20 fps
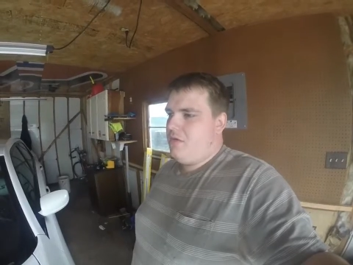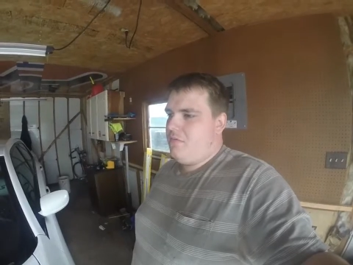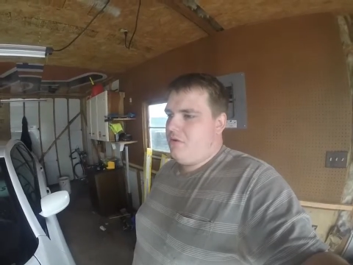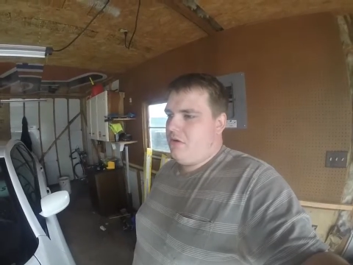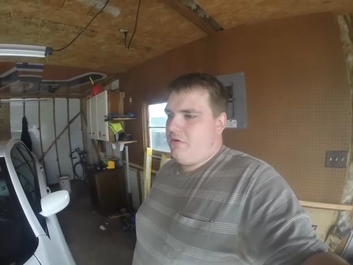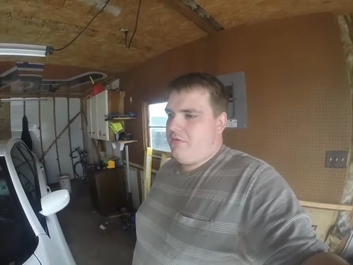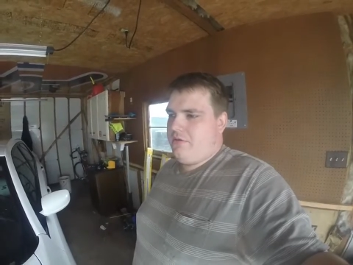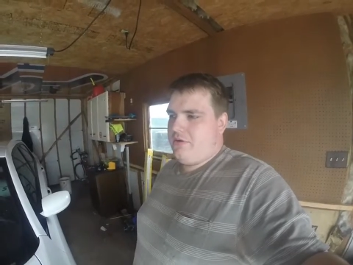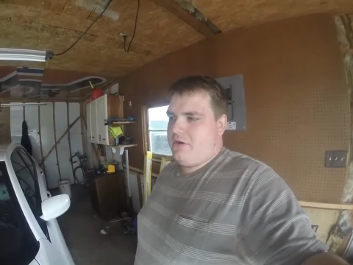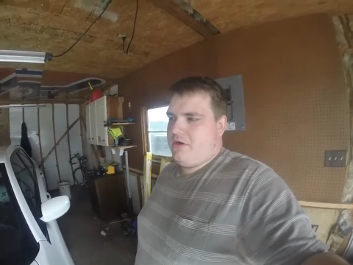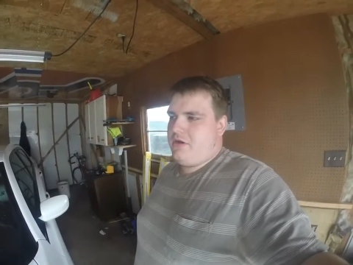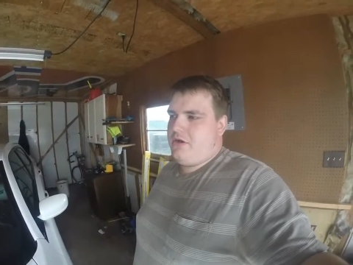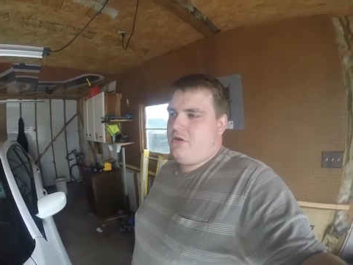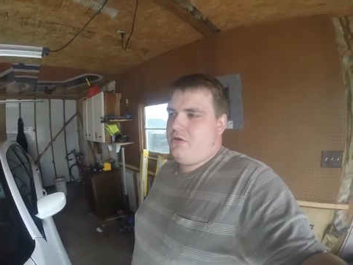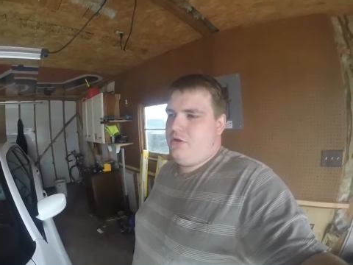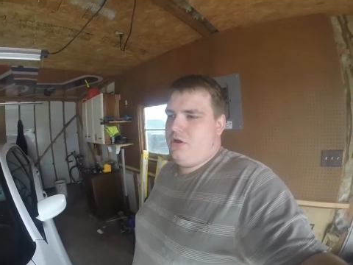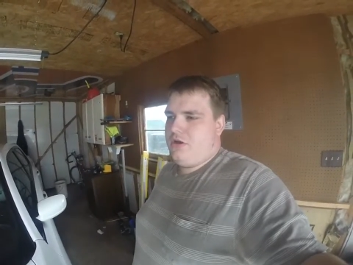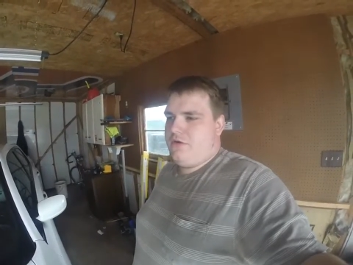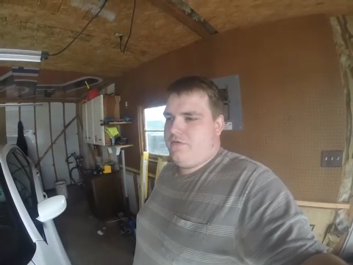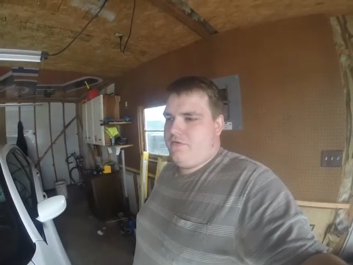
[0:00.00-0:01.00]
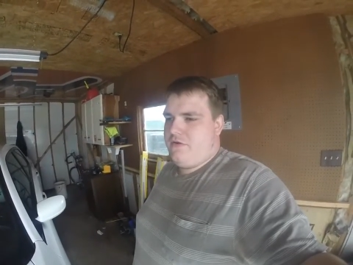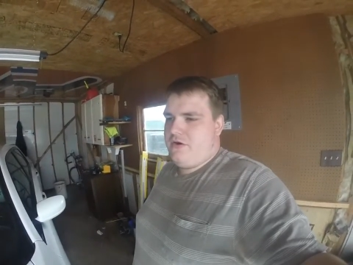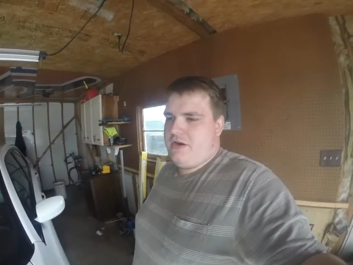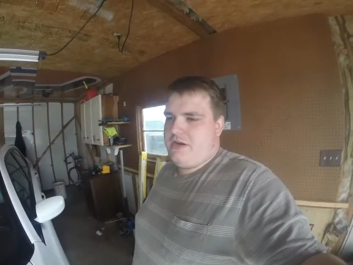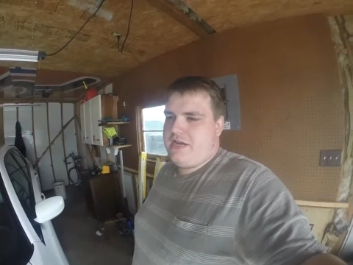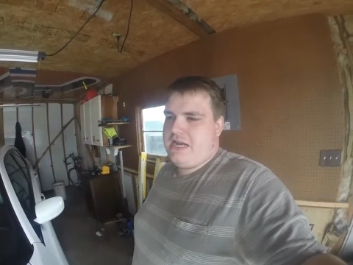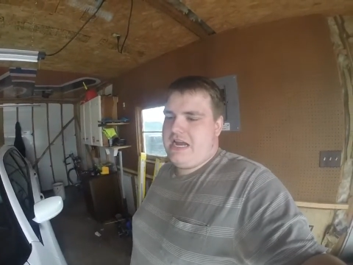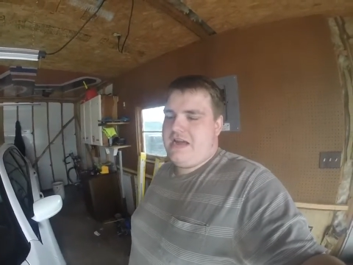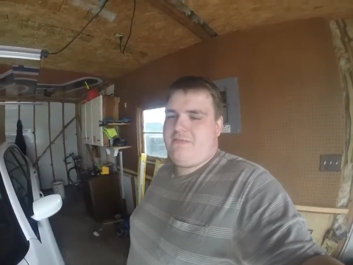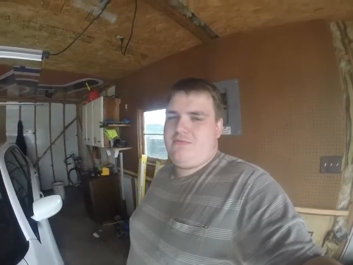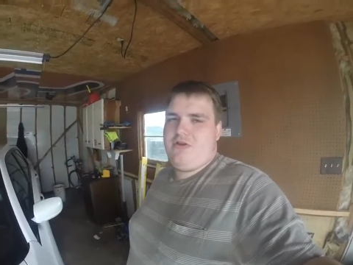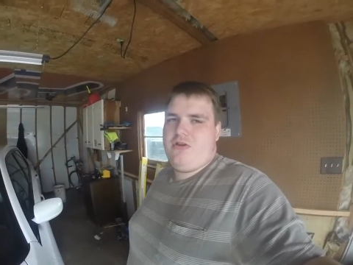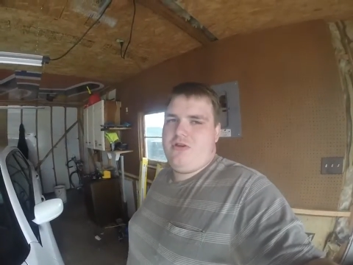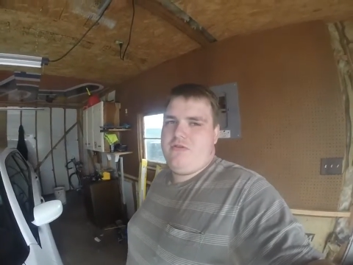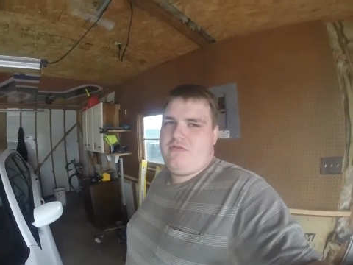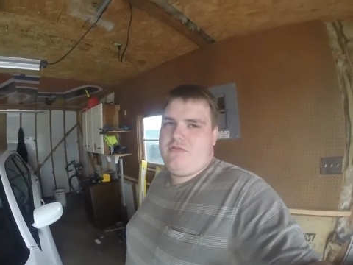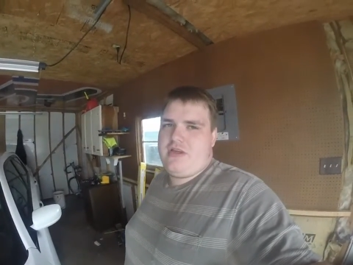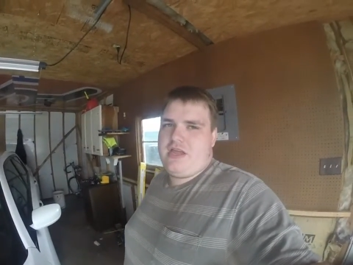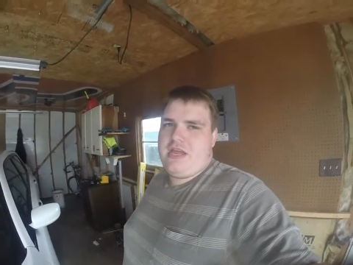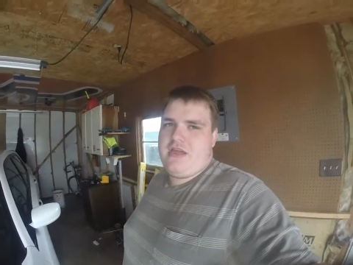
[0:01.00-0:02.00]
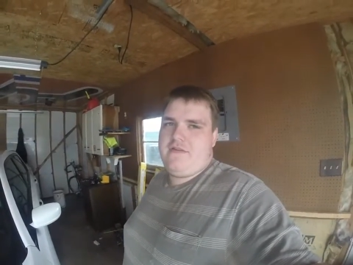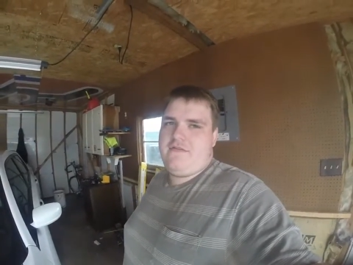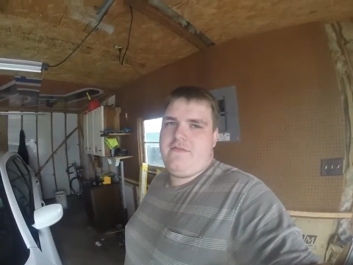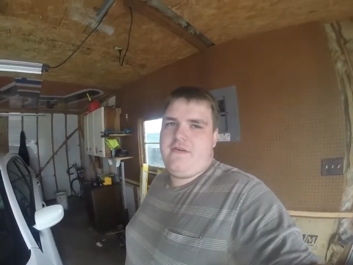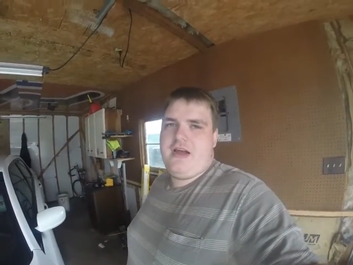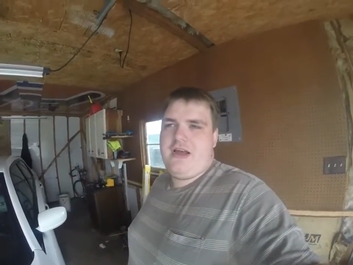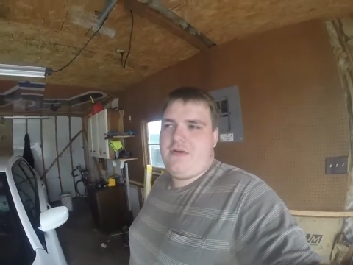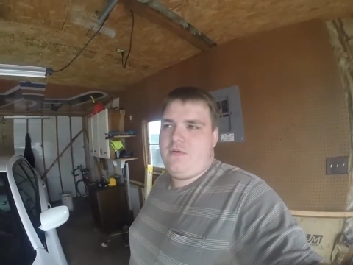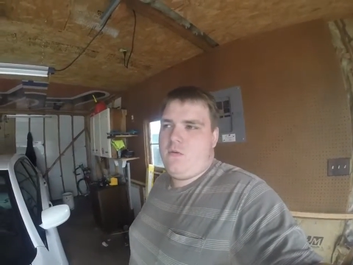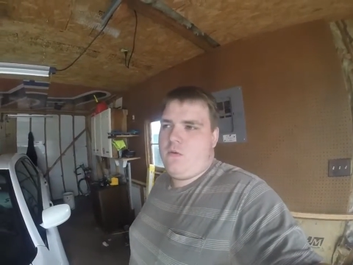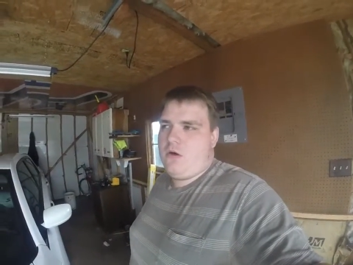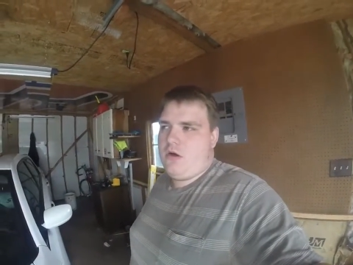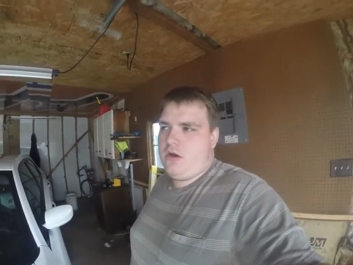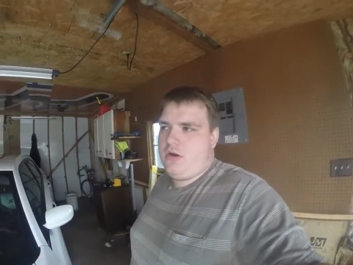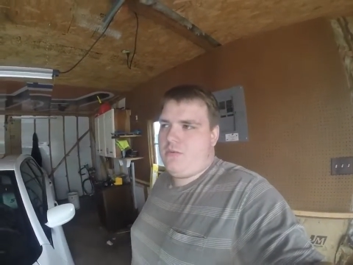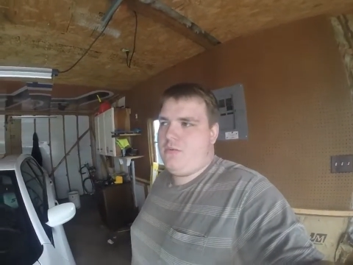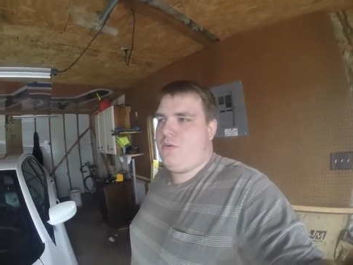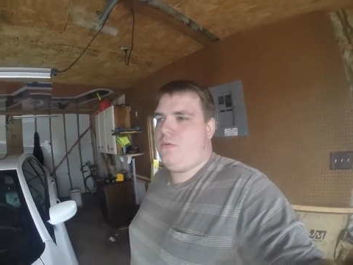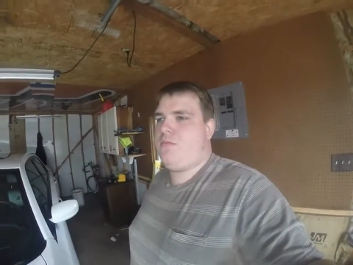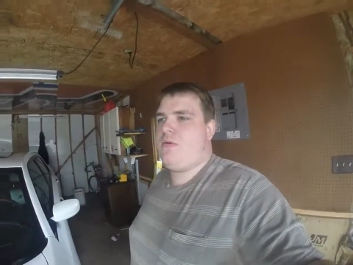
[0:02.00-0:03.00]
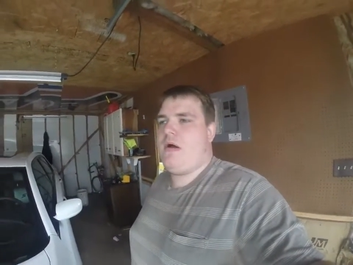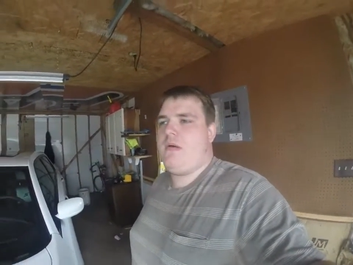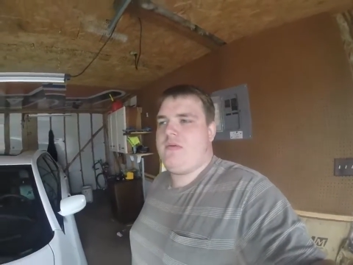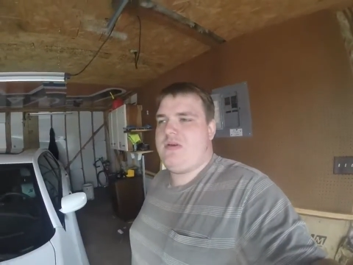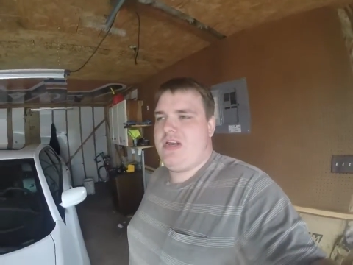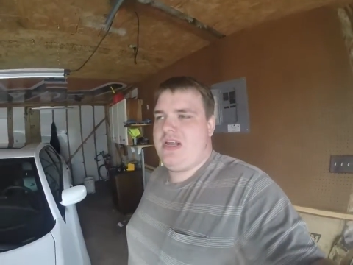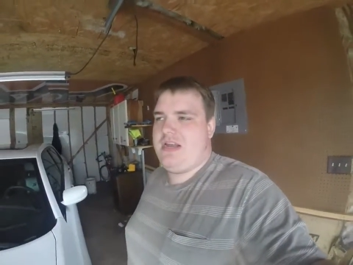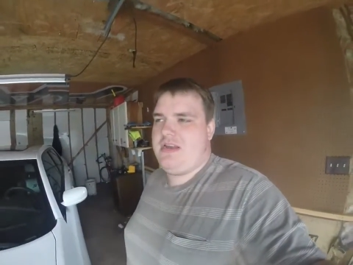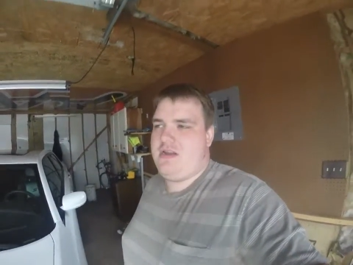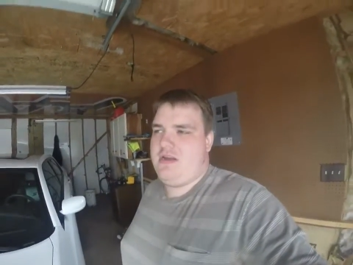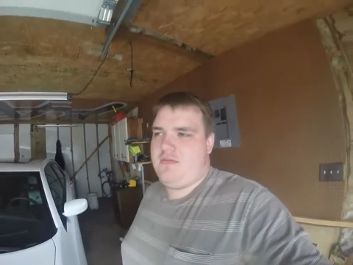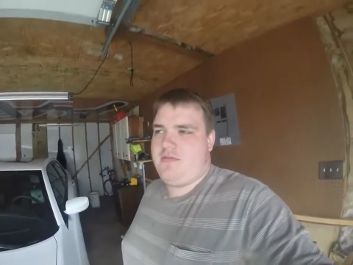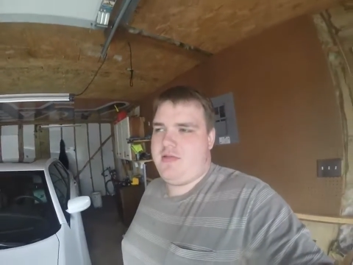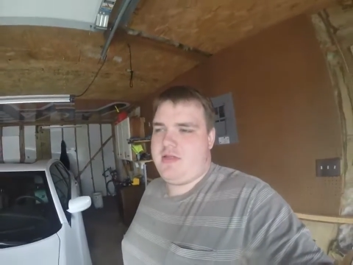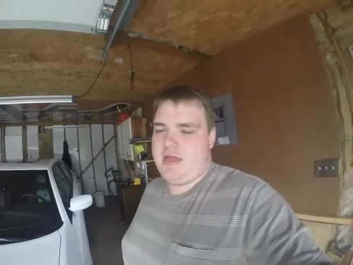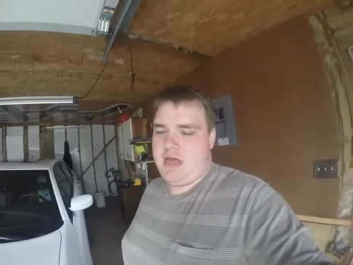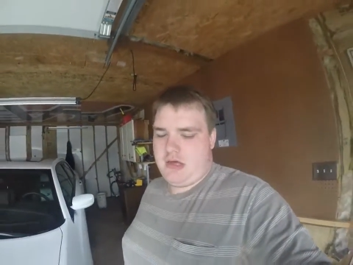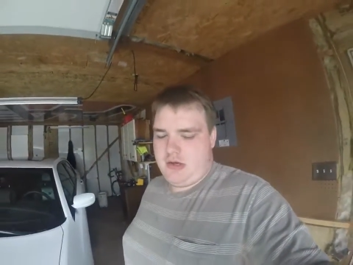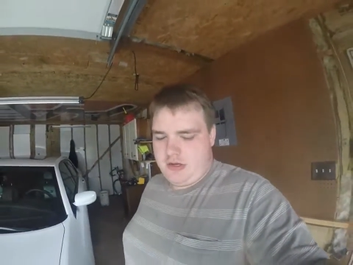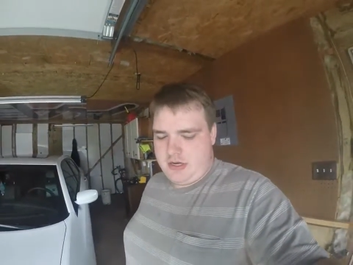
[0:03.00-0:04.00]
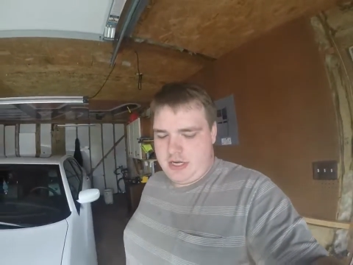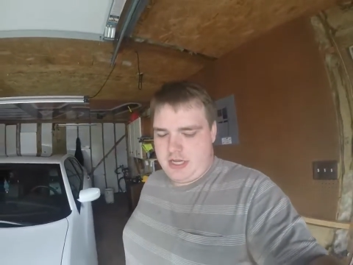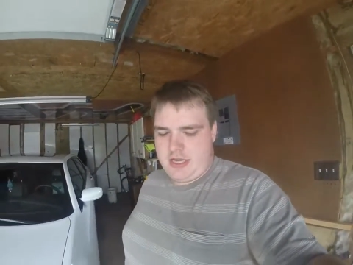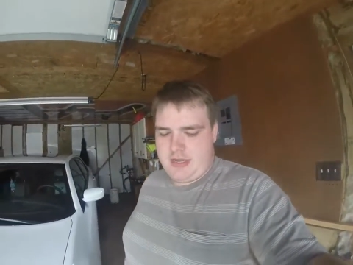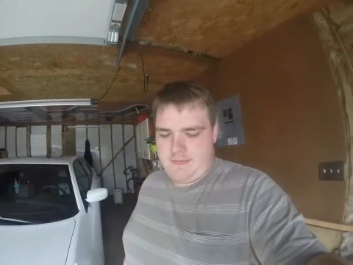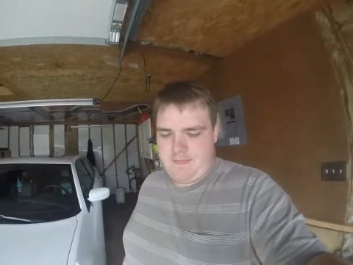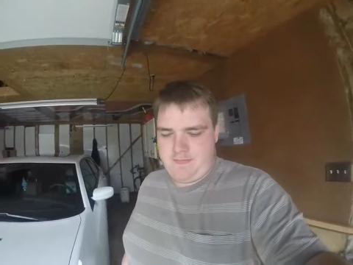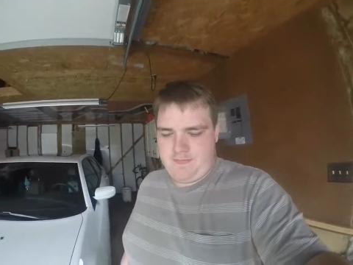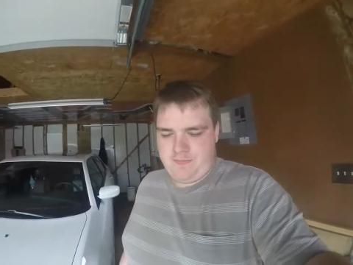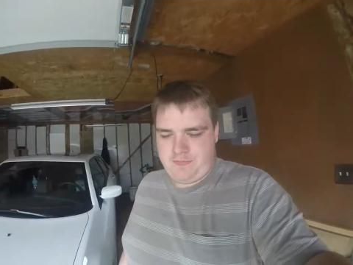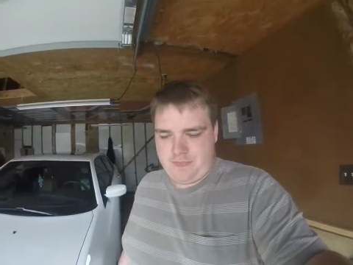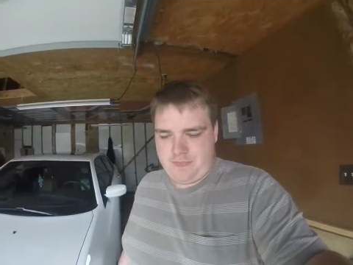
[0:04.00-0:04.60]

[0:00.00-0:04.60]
But we're going to go look for an adapter. If we can't find one, we're probably going to end up selling it